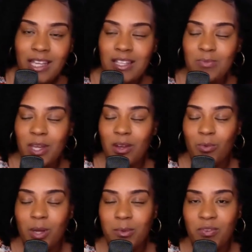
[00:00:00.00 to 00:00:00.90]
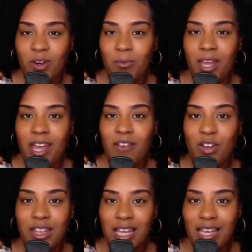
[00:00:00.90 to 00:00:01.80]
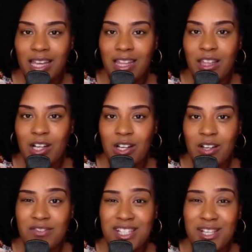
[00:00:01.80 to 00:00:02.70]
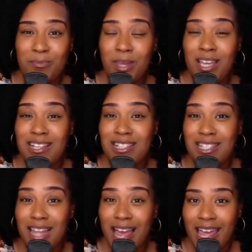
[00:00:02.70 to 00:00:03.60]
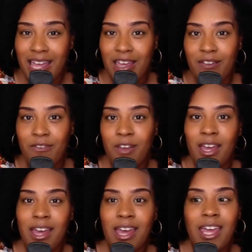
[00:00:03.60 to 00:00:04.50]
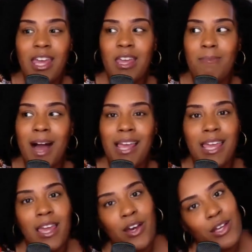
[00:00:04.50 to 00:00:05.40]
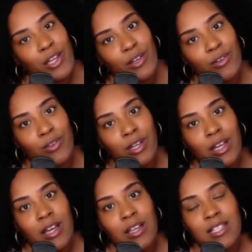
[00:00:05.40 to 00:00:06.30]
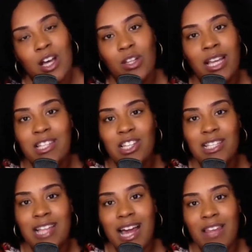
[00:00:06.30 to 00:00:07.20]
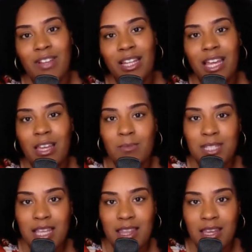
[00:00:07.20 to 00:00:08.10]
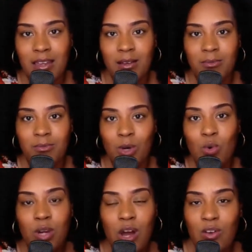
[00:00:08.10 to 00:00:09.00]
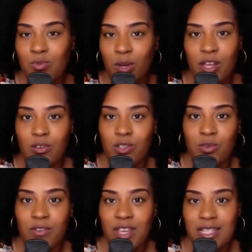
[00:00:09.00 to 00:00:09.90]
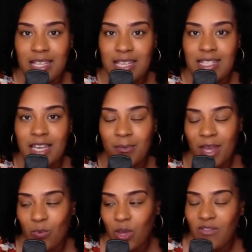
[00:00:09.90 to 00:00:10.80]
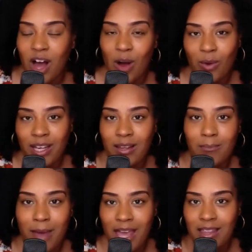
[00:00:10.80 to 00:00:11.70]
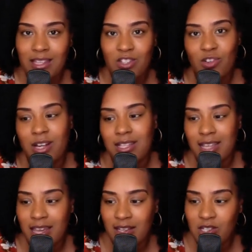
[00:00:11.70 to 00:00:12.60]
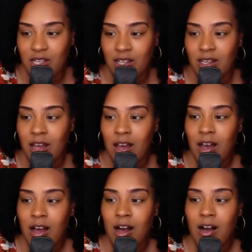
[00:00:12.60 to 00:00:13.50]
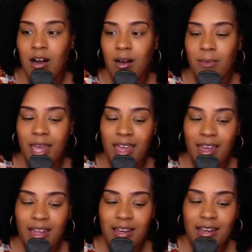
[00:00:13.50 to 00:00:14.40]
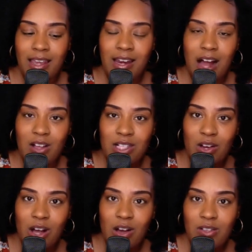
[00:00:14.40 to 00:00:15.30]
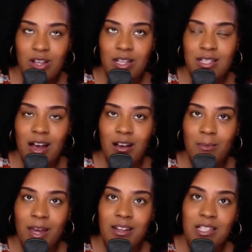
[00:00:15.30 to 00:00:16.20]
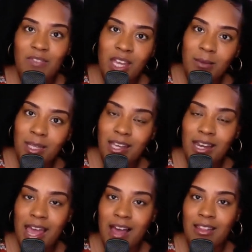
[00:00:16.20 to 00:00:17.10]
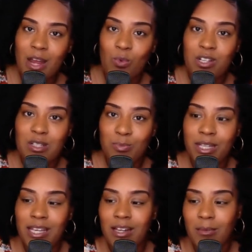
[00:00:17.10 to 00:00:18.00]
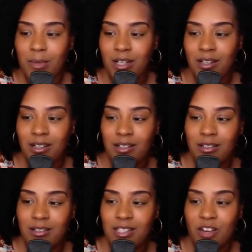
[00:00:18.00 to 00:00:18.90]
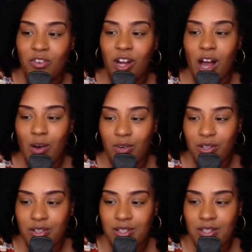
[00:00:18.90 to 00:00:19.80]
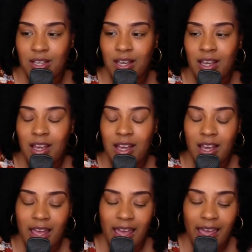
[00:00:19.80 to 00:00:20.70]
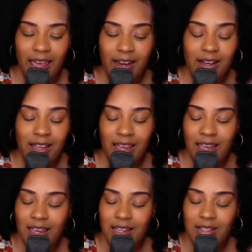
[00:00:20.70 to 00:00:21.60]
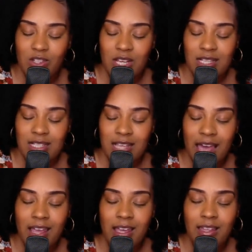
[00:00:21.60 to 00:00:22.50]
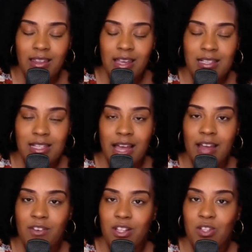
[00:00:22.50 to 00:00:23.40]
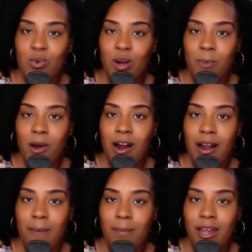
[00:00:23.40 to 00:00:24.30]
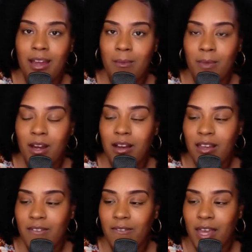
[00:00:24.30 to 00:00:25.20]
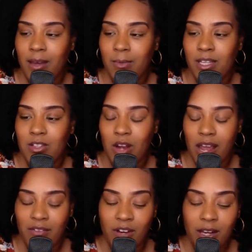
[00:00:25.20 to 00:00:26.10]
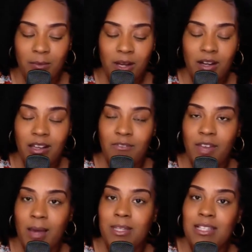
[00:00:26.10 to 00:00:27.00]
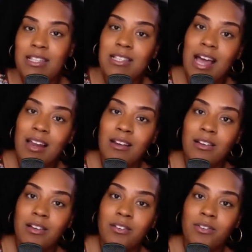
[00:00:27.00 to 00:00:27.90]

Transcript: He's being ripped from everything he loves to be a slave. He might kill you. So let's just not even let him see them. Who knows what he'll do if he sees them, and we've already made this transaction. And it also goes on to talk about his family and how they were split among different owners. And again, just saying that slavery tore apart Black American families or African American families is not enough.